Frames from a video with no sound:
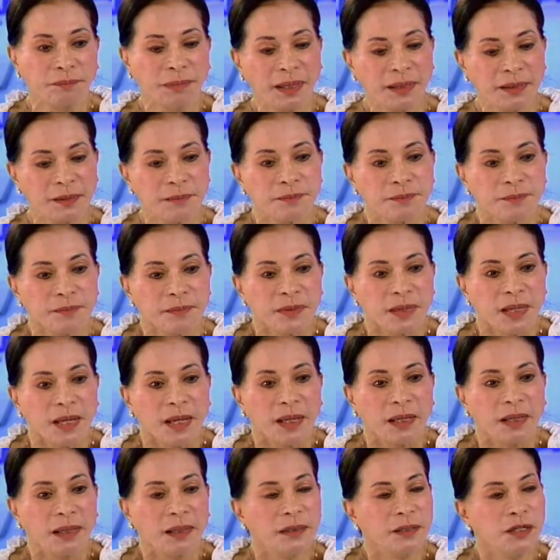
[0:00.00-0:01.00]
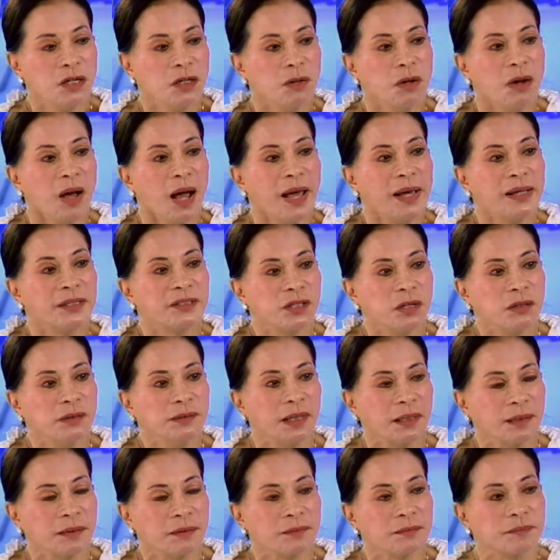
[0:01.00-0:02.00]
But, but shouldn't you, you give know,
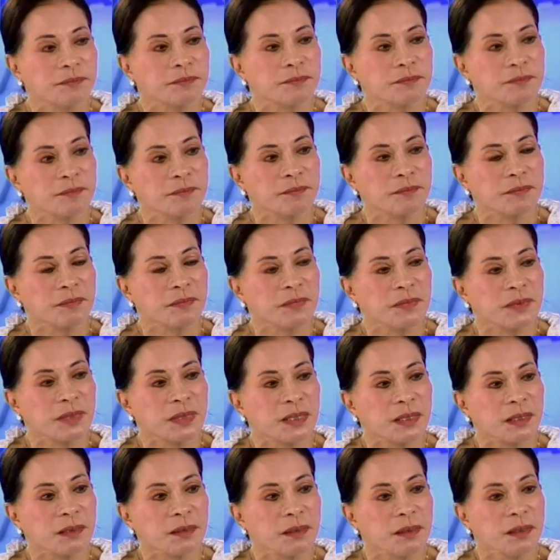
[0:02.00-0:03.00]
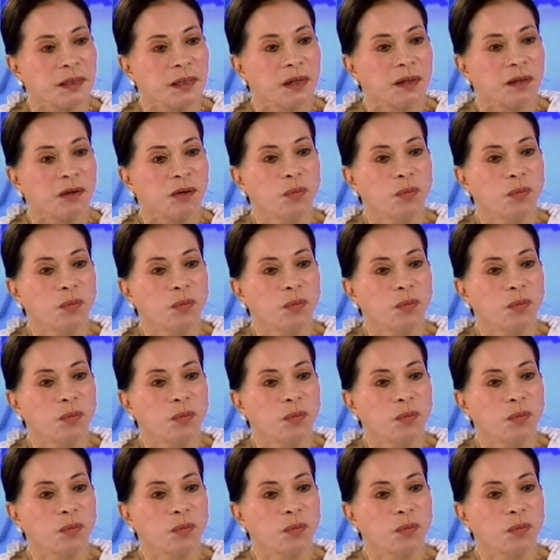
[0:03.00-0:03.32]
opportunities that, like to other people?